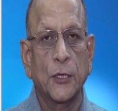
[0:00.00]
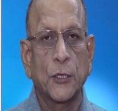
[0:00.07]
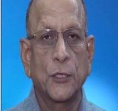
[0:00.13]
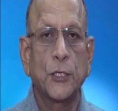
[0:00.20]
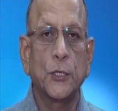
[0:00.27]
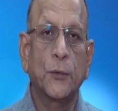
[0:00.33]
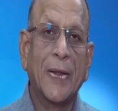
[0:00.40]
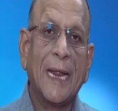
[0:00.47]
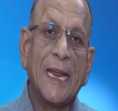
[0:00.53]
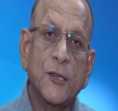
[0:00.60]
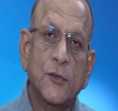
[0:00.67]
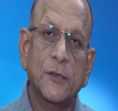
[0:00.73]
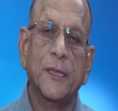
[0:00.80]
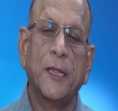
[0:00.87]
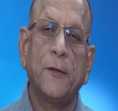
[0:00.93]

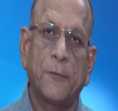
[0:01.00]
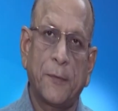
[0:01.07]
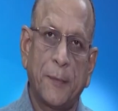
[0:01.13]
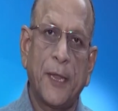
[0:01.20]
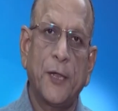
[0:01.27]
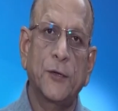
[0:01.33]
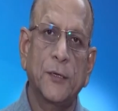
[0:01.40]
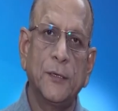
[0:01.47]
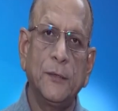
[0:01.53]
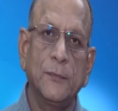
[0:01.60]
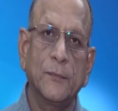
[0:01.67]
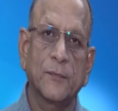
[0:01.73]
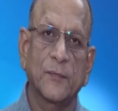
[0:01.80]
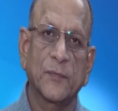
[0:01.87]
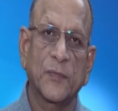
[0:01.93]
curate the information
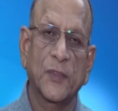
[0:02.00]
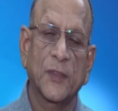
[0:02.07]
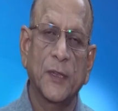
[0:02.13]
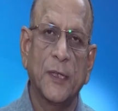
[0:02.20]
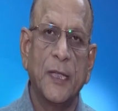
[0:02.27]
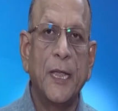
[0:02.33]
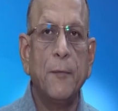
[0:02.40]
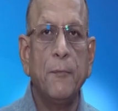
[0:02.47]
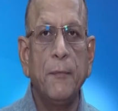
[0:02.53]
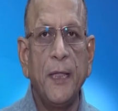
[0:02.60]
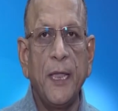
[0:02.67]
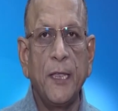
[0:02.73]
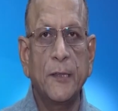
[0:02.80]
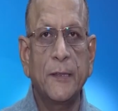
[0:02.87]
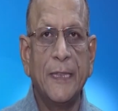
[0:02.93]
and
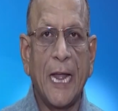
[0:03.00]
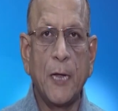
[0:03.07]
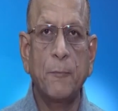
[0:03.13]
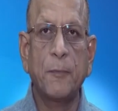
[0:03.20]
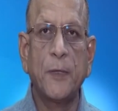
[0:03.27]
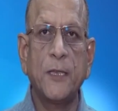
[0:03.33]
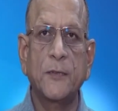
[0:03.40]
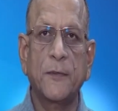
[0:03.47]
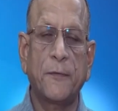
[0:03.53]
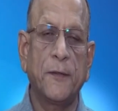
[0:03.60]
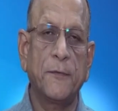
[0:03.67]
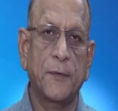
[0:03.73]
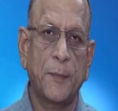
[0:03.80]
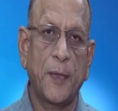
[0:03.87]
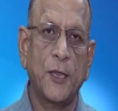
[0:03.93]
make that piece of
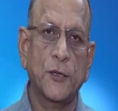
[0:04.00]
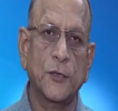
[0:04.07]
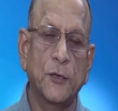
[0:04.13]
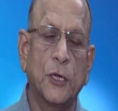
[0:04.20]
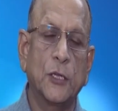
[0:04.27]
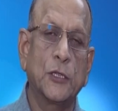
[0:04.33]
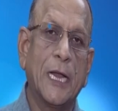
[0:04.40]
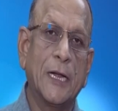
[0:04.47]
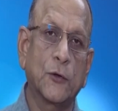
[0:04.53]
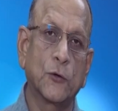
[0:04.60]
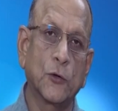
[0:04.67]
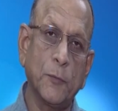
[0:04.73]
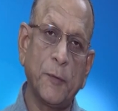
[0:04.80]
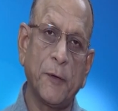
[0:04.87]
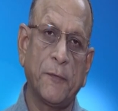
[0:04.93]
information or that
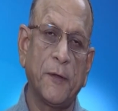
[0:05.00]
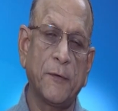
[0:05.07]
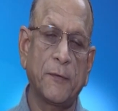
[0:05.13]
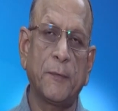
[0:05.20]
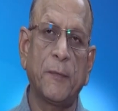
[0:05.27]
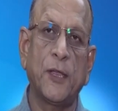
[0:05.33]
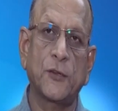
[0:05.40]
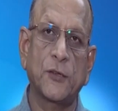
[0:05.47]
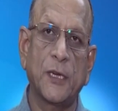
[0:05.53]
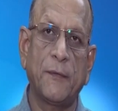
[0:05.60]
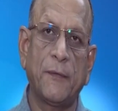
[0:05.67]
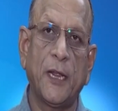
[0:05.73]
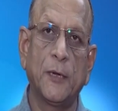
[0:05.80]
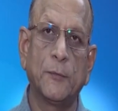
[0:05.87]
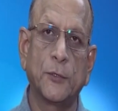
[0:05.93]
group of information
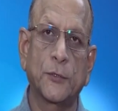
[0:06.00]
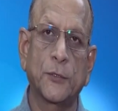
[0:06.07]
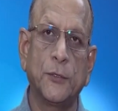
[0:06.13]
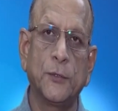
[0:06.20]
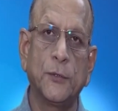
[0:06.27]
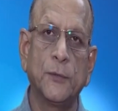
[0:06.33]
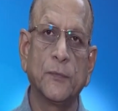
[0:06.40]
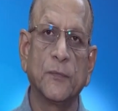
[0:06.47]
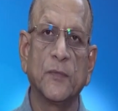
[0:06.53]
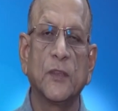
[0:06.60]
available to you,